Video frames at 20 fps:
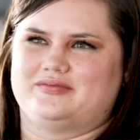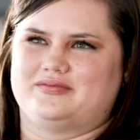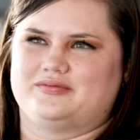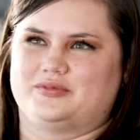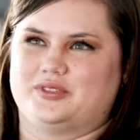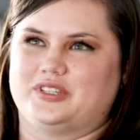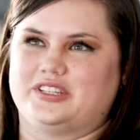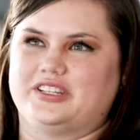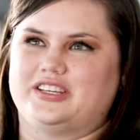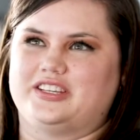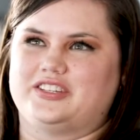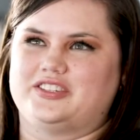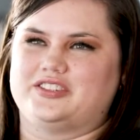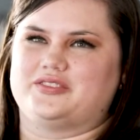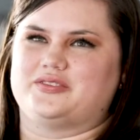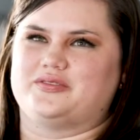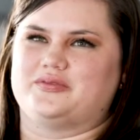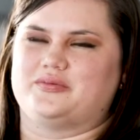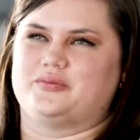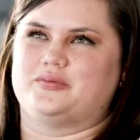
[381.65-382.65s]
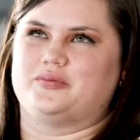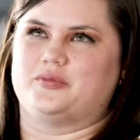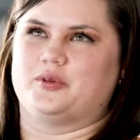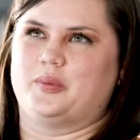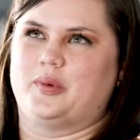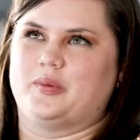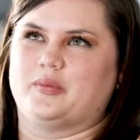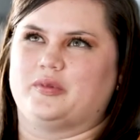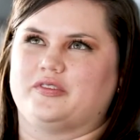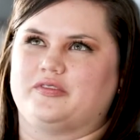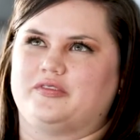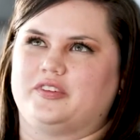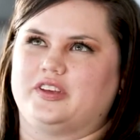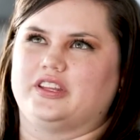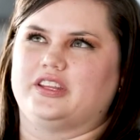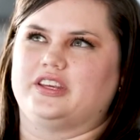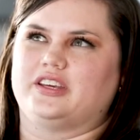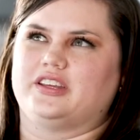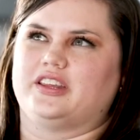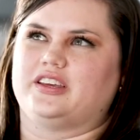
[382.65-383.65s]
really just remember
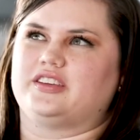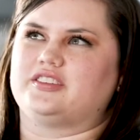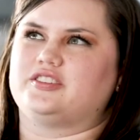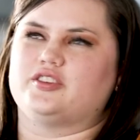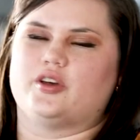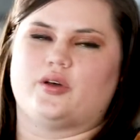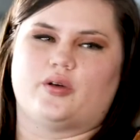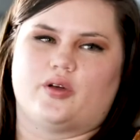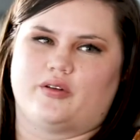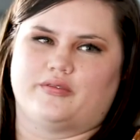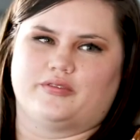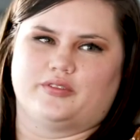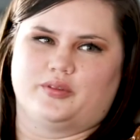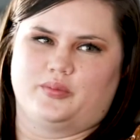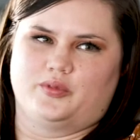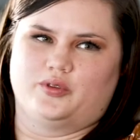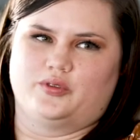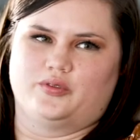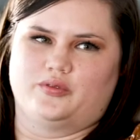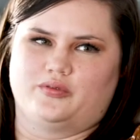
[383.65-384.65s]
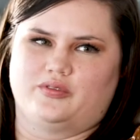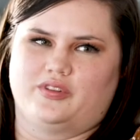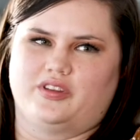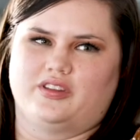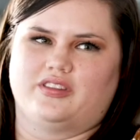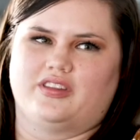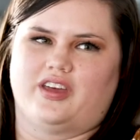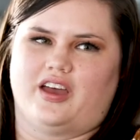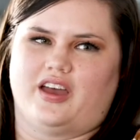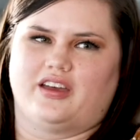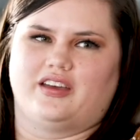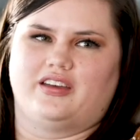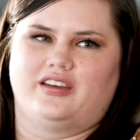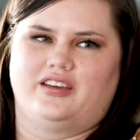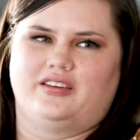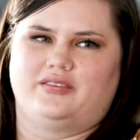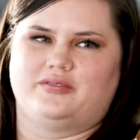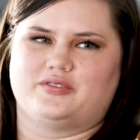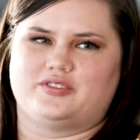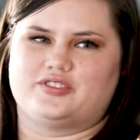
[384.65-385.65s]
feeling like so over the moon, and that
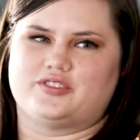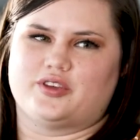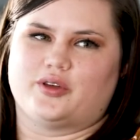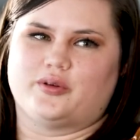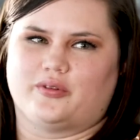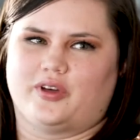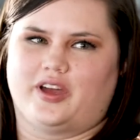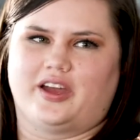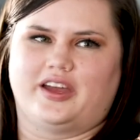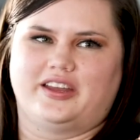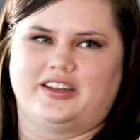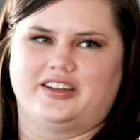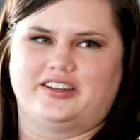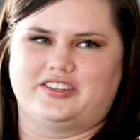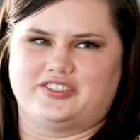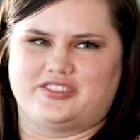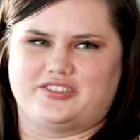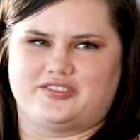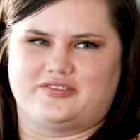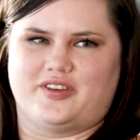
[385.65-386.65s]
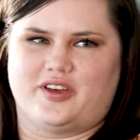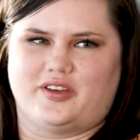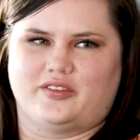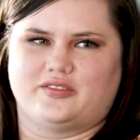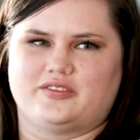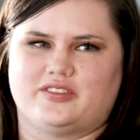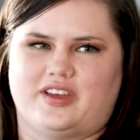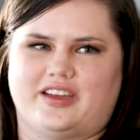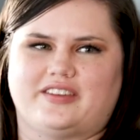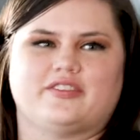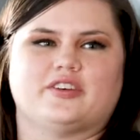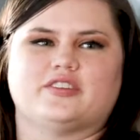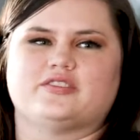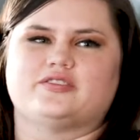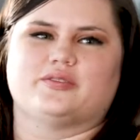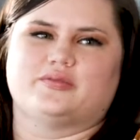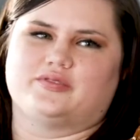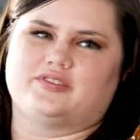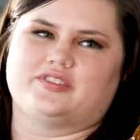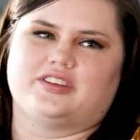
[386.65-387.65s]
so right. I felt
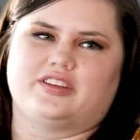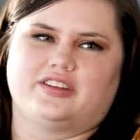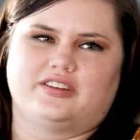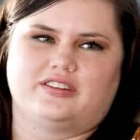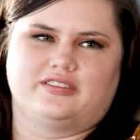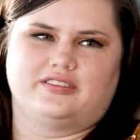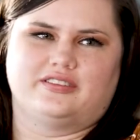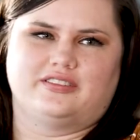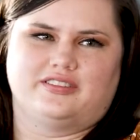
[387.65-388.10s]
so seen.